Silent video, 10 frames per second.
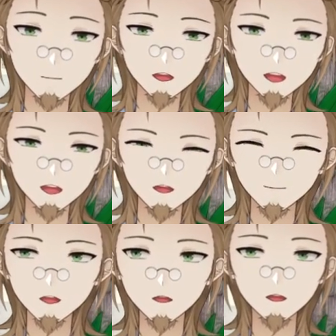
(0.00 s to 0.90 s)
later, but
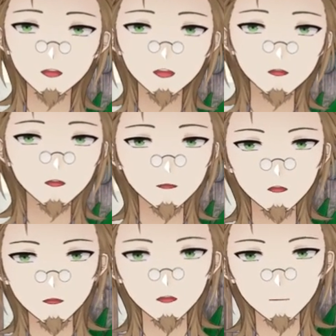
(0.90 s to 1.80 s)
I don't see how it
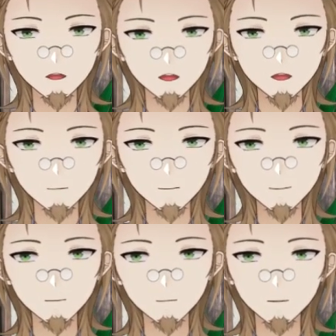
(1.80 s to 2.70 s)
could come later
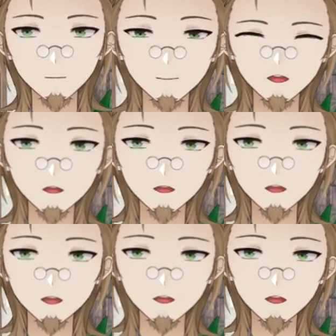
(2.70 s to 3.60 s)

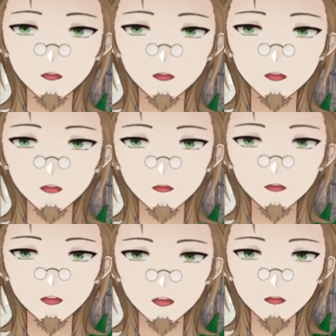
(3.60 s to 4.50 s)
because the
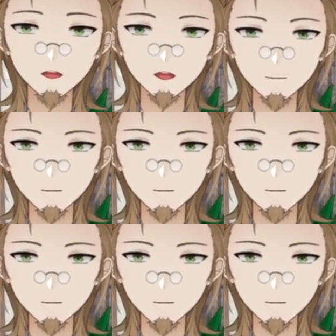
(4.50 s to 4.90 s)
character's gone